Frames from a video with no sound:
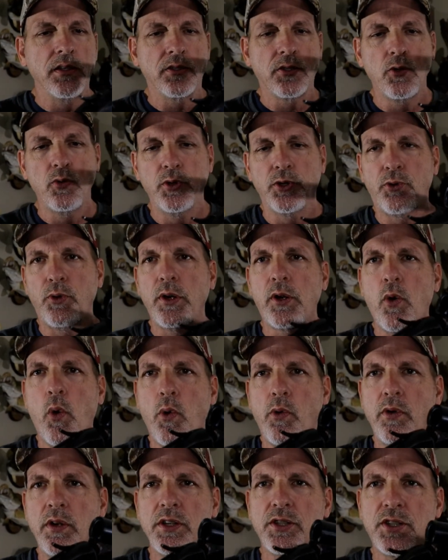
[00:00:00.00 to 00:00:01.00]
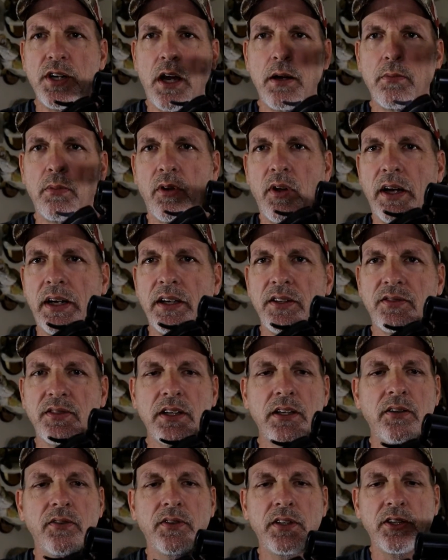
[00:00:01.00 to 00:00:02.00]
2¾-inch chamber, like I
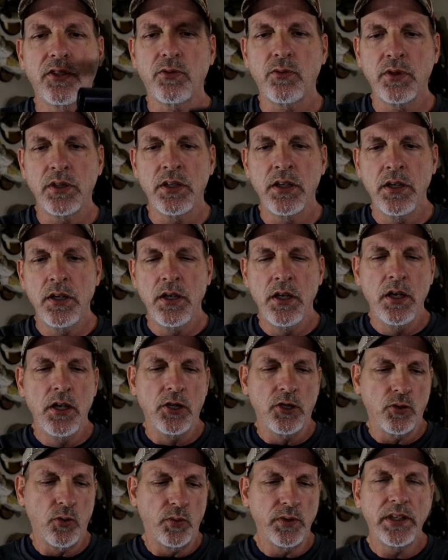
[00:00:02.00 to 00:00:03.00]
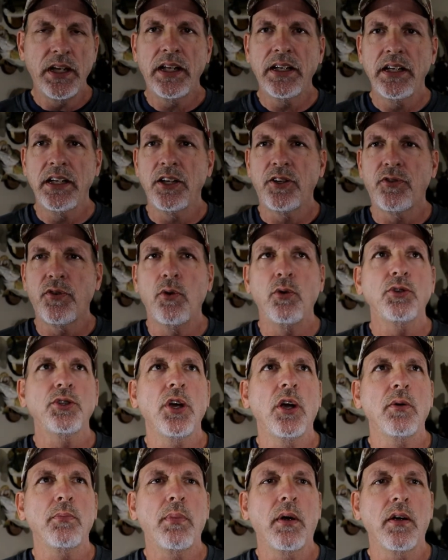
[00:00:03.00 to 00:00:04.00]
said on this one. 28-inch full
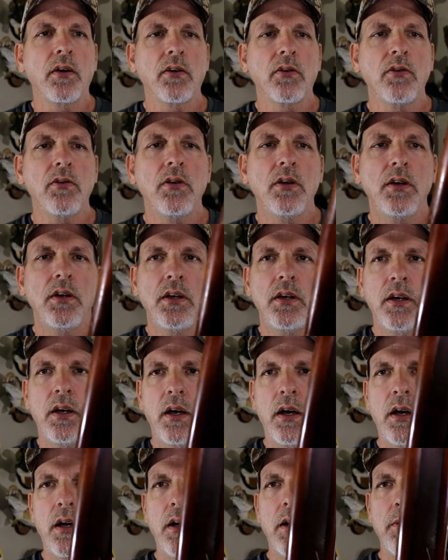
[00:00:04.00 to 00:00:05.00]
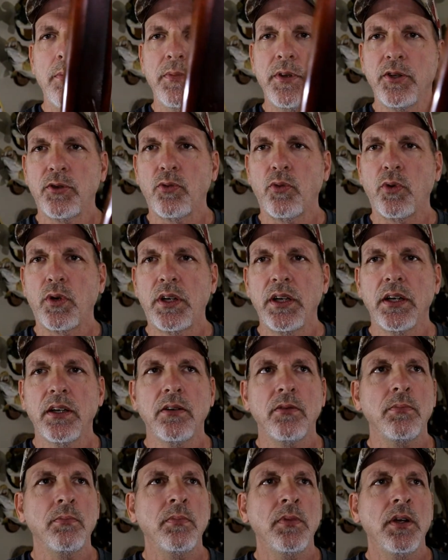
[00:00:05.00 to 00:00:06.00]
choke barrel. This will get
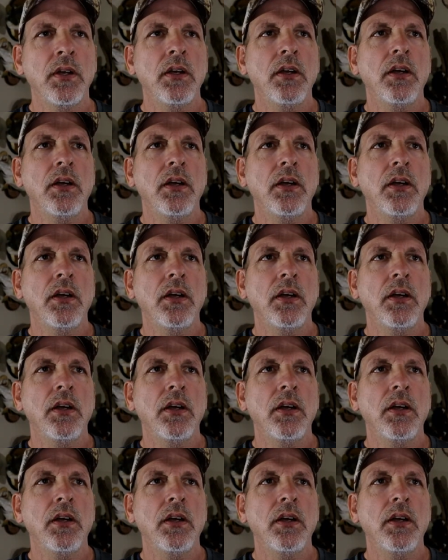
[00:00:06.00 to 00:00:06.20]
them.